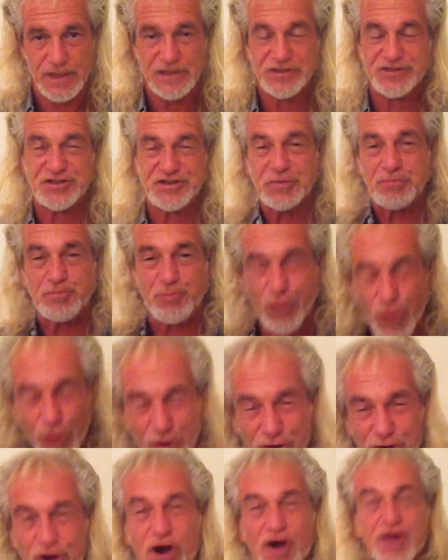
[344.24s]
she
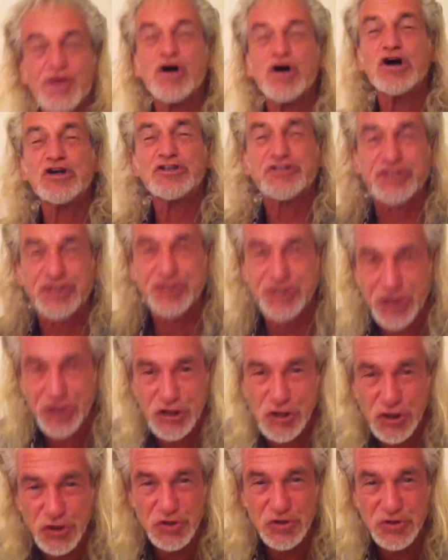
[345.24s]
put on her
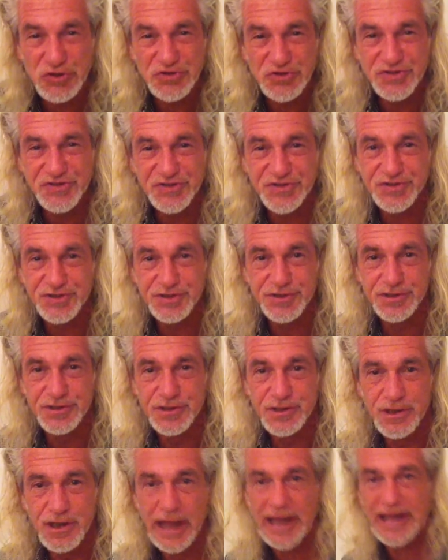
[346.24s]
shoes
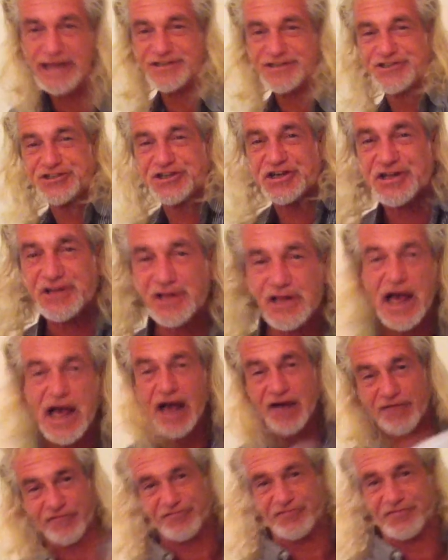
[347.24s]
and she
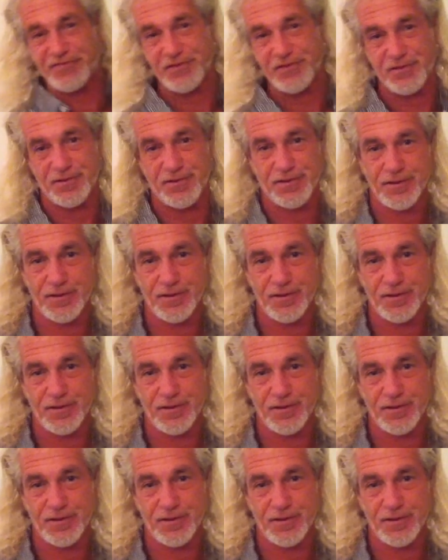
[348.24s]
left.